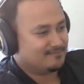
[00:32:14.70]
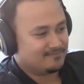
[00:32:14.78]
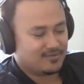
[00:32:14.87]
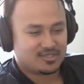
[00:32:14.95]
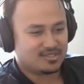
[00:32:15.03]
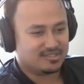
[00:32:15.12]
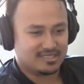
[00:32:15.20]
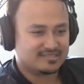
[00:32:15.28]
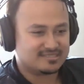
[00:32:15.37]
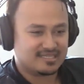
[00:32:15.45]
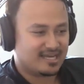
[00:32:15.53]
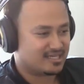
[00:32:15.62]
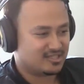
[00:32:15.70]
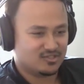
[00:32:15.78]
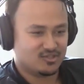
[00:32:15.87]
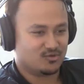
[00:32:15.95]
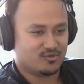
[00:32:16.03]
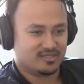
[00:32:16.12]
fuck it, it's not gonna
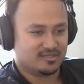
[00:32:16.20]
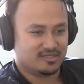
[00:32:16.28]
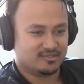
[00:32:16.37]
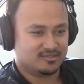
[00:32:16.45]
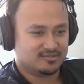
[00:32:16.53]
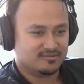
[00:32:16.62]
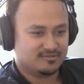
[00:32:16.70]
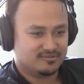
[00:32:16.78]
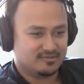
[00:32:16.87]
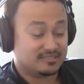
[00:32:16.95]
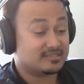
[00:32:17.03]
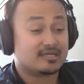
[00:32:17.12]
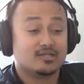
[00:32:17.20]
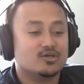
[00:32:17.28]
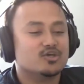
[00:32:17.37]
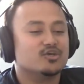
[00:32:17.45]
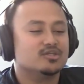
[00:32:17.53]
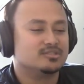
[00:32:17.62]
look great later. It's not gonna
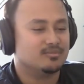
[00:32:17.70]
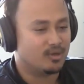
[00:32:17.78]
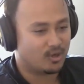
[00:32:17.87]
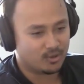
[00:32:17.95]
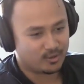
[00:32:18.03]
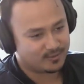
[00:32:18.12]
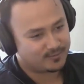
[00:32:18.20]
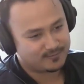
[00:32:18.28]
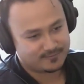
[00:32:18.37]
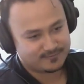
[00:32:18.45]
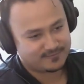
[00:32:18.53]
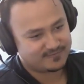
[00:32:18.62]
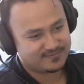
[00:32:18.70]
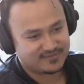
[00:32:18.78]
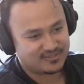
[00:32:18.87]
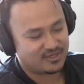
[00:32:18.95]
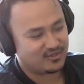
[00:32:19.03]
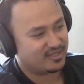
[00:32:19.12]
look good tomorrow. Yeah.
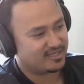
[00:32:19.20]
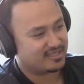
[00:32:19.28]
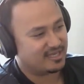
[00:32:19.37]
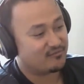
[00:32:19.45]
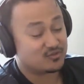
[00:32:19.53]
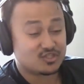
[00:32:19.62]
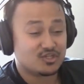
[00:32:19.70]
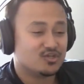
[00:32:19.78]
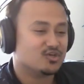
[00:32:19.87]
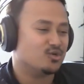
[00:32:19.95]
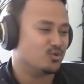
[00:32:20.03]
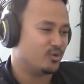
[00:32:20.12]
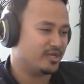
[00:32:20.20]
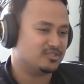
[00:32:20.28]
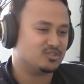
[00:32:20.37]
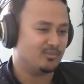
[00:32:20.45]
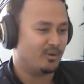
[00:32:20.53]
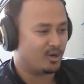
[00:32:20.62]
You know, like if it's gonna look great
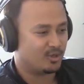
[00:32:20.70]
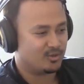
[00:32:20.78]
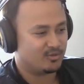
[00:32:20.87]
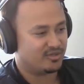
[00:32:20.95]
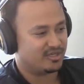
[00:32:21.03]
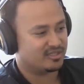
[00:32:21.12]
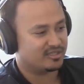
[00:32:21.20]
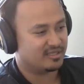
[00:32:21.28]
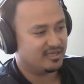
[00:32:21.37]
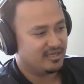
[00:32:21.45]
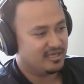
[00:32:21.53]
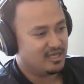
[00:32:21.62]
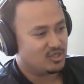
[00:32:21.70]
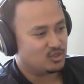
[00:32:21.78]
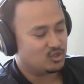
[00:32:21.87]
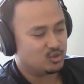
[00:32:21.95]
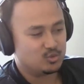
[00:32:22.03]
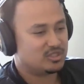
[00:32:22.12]
tomorrow, then
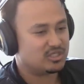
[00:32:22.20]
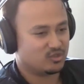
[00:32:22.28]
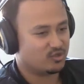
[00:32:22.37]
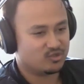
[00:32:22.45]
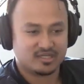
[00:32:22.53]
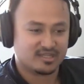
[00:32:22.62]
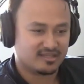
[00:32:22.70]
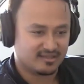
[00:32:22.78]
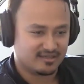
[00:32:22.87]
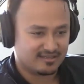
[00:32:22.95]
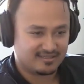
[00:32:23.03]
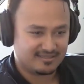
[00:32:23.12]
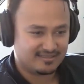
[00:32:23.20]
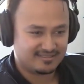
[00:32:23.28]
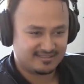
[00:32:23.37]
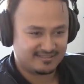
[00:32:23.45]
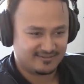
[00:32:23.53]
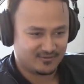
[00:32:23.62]
you didn't learn anything,
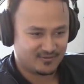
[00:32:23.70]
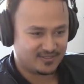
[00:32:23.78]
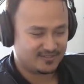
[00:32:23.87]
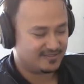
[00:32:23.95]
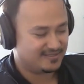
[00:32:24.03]
mm-hmm. right?